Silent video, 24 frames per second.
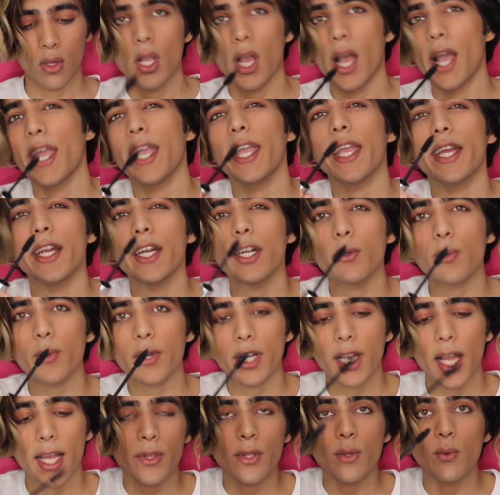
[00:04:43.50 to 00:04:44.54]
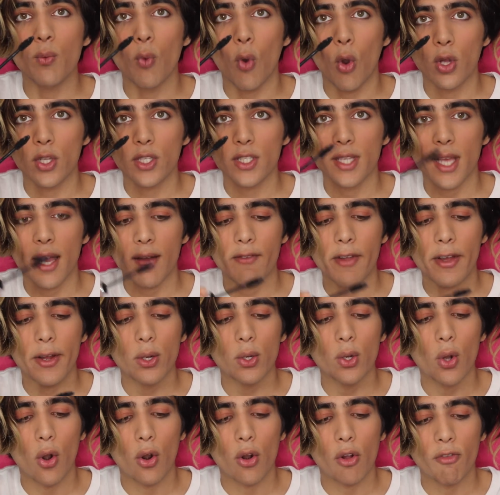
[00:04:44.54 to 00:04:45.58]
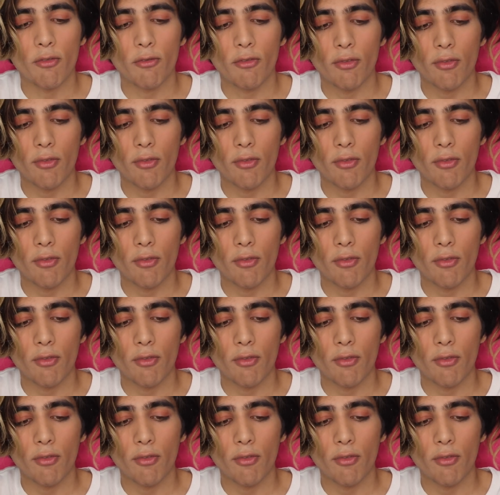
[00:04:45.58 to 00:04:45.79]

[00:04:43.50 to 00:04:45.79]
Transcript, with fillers: I hate it when like the wands have like a lot